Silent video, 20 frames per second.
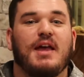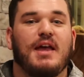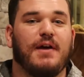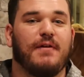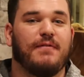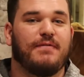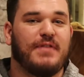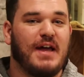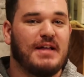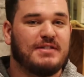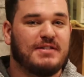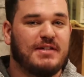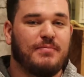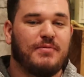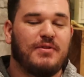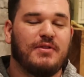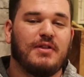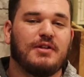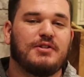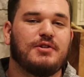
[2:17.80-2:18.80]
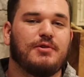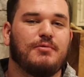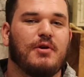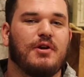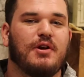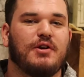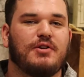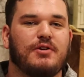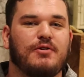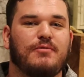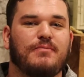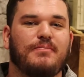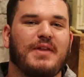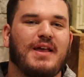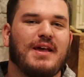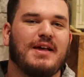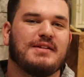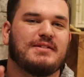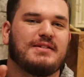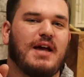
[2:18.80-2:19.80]
If that's something that you want to do,
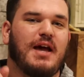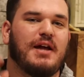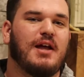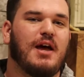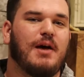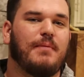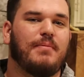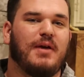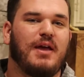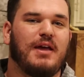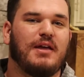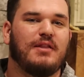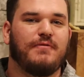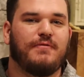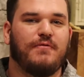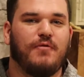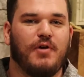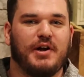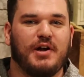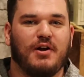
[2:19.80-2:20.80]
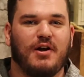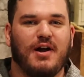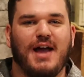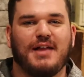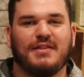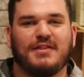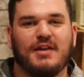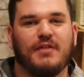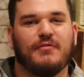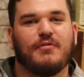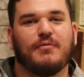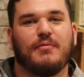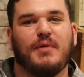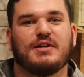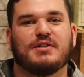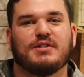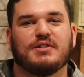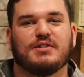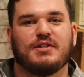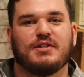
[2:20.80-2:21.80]
sign up in the foyer at the Information